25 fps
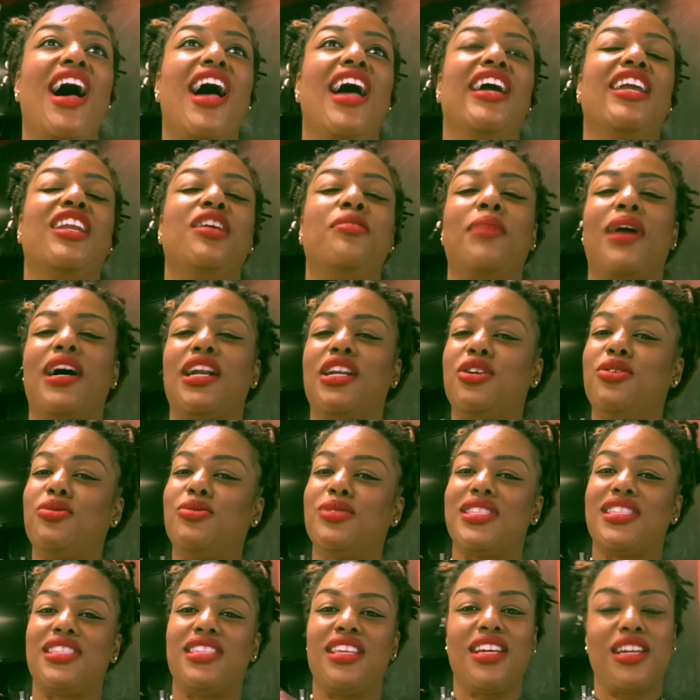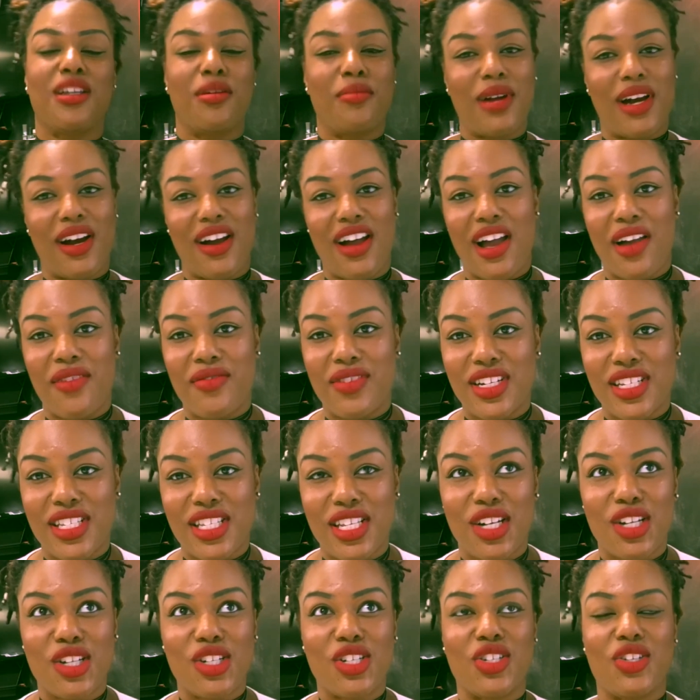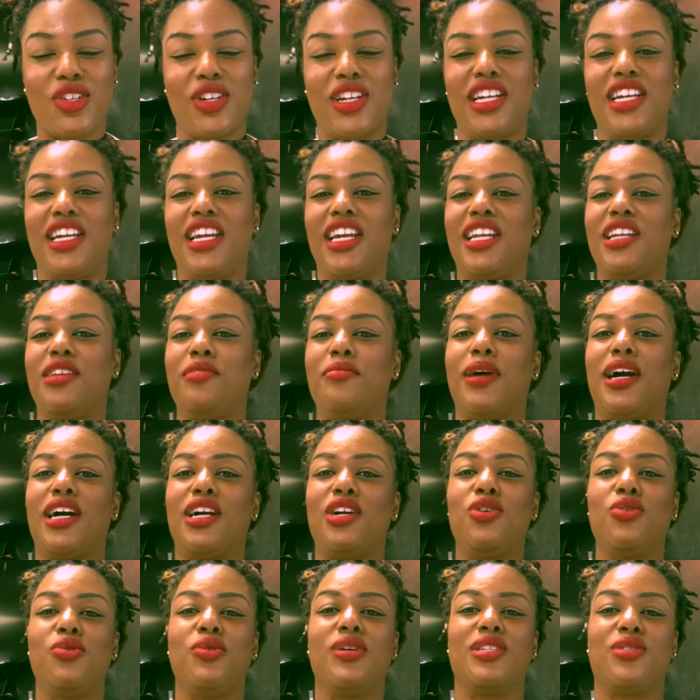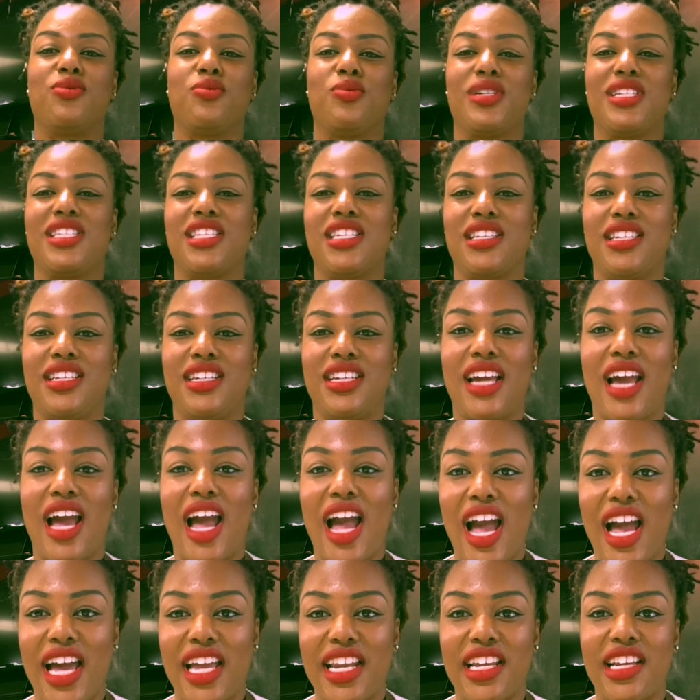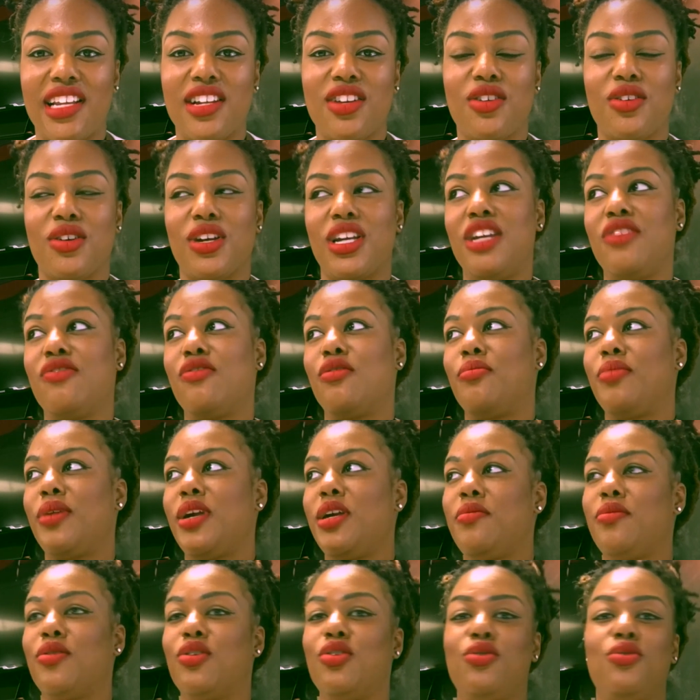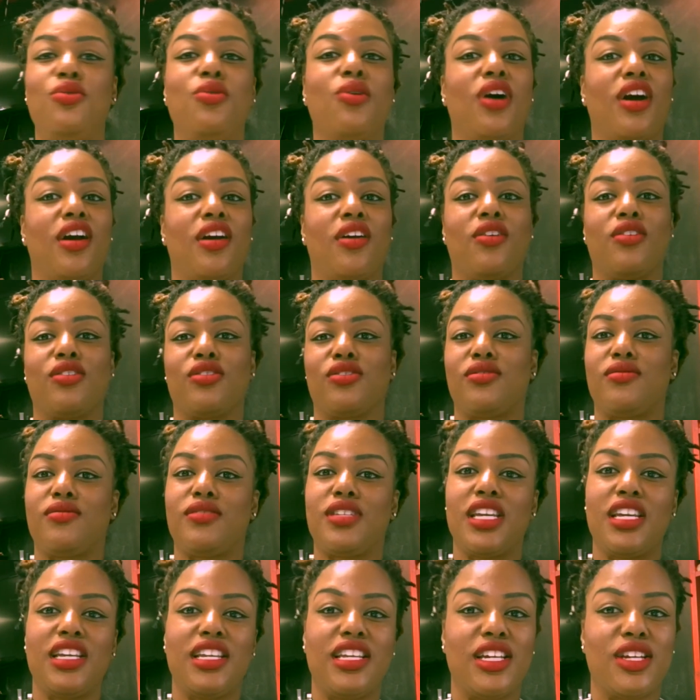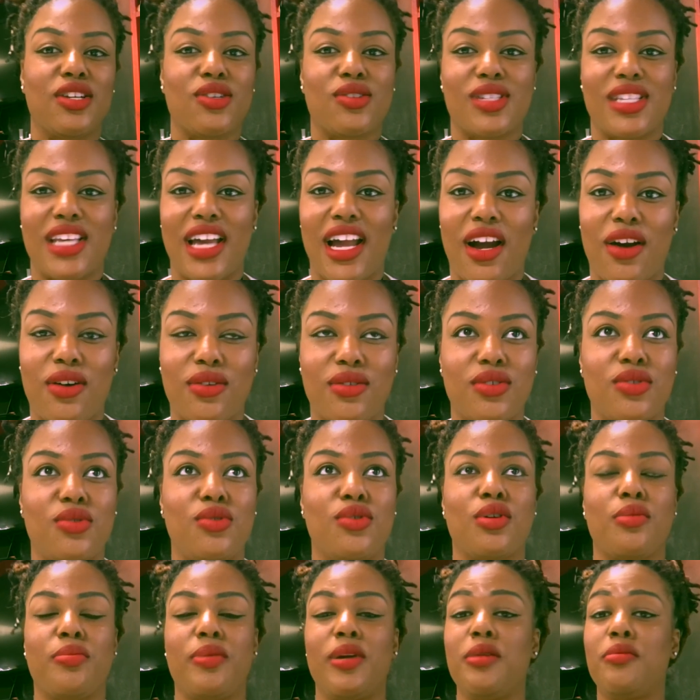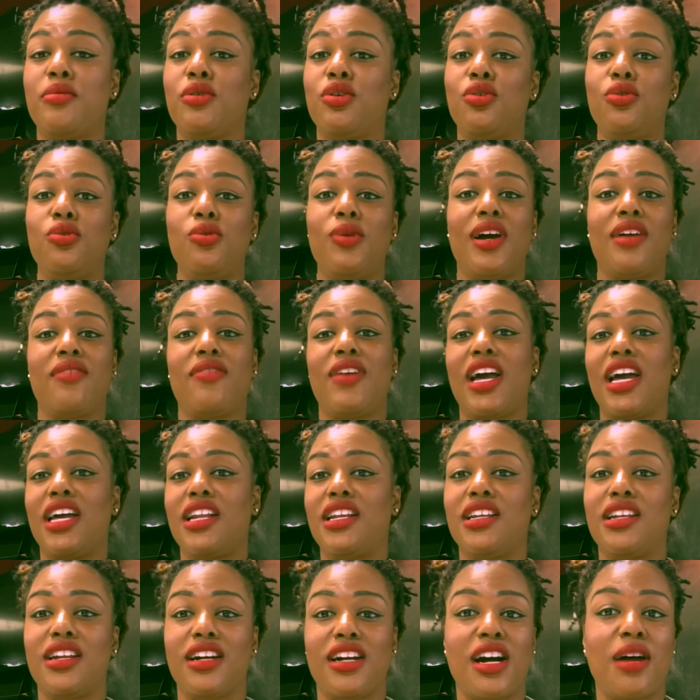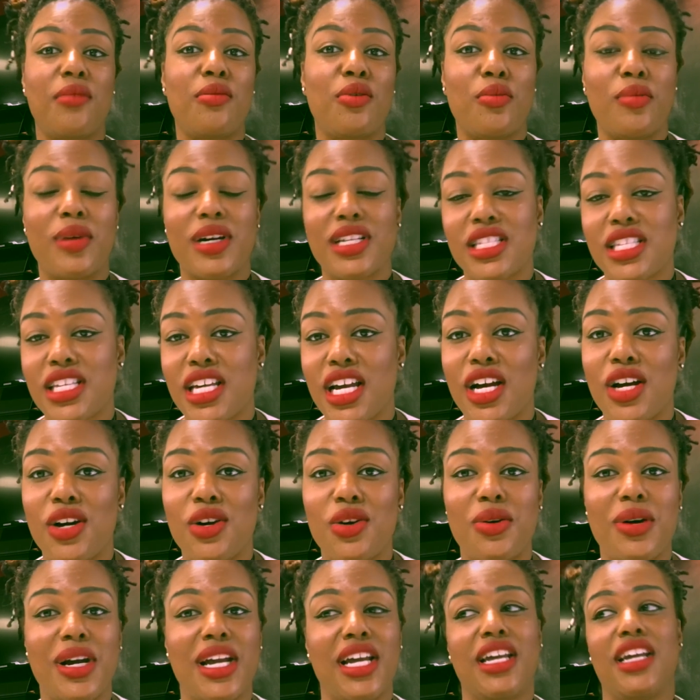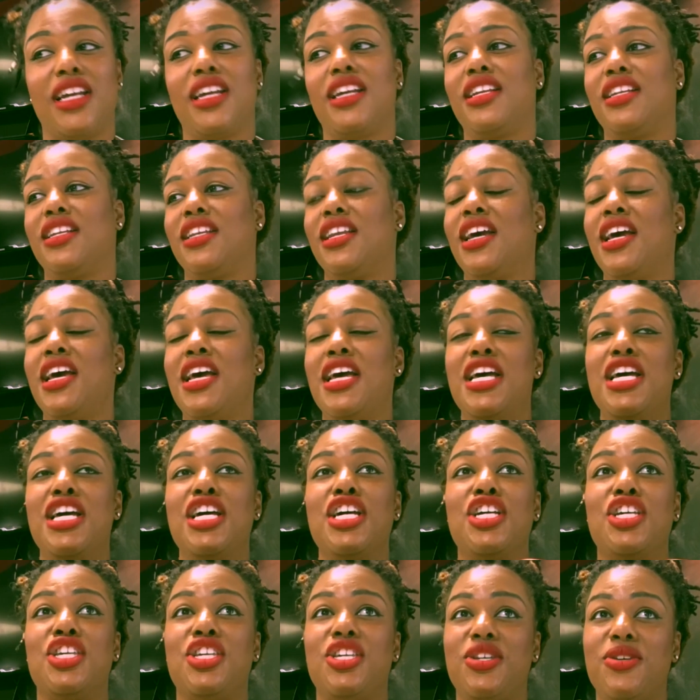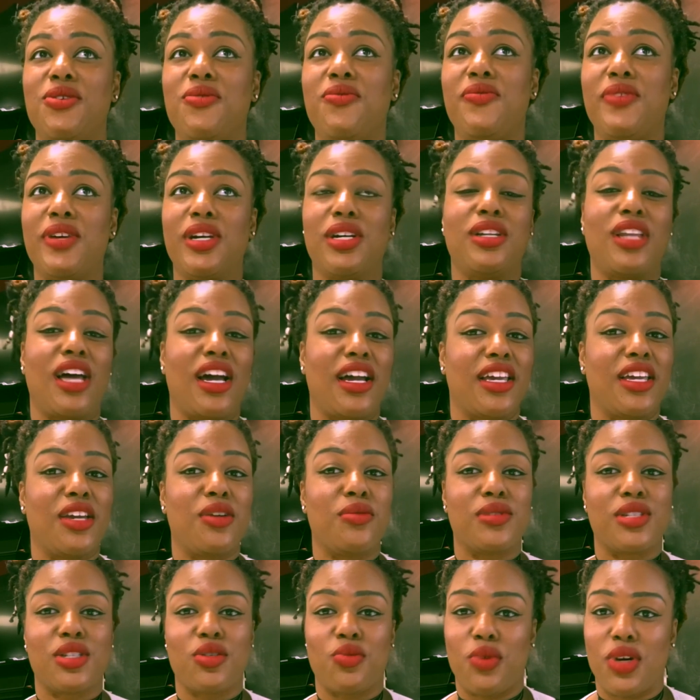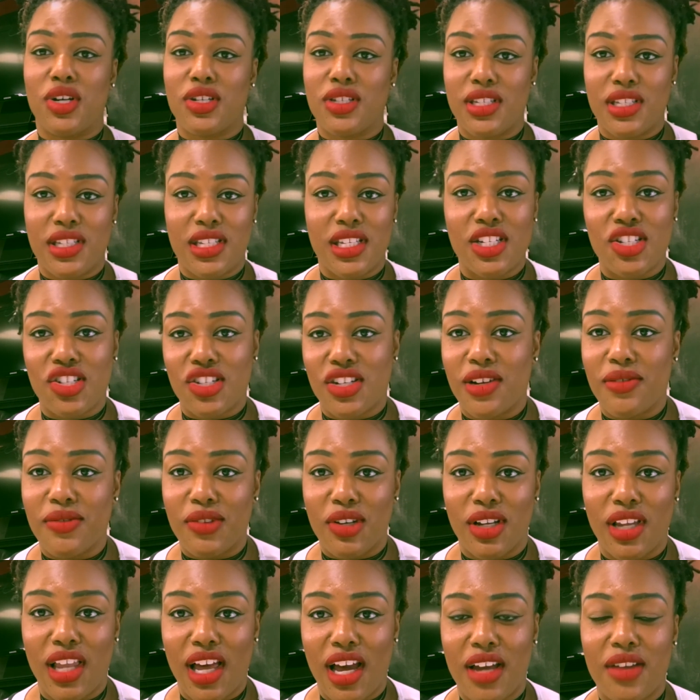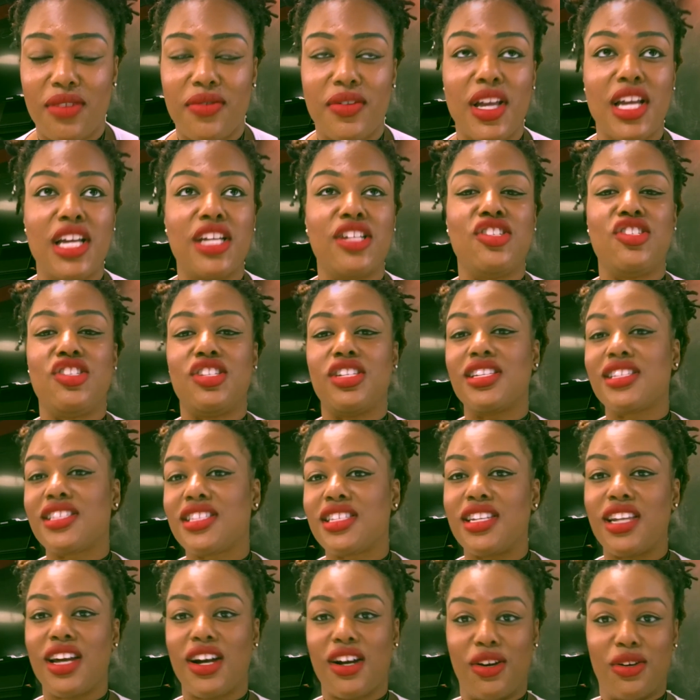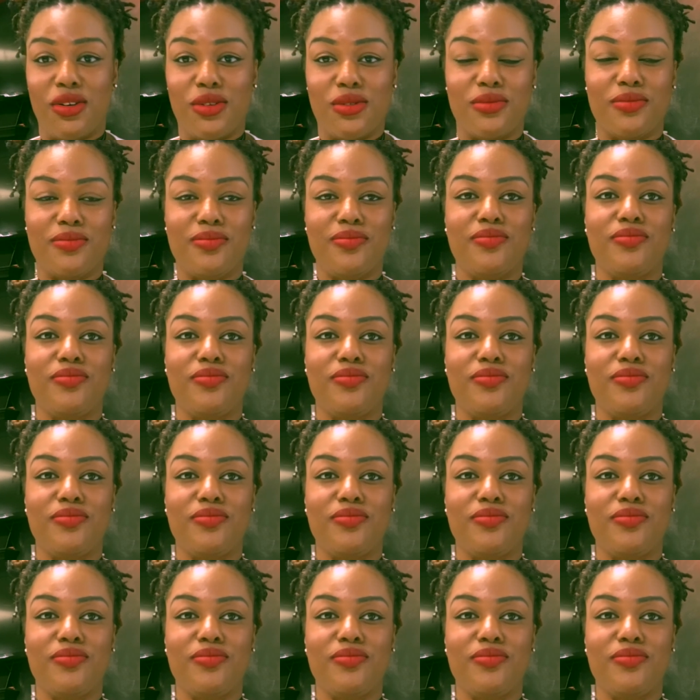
anybody who is thinking about having a surgery, anybody who has recently had it, or even people who are 10 years out, or people who have had it a couple months ago and you feel like it was the worst decision of your life. Just know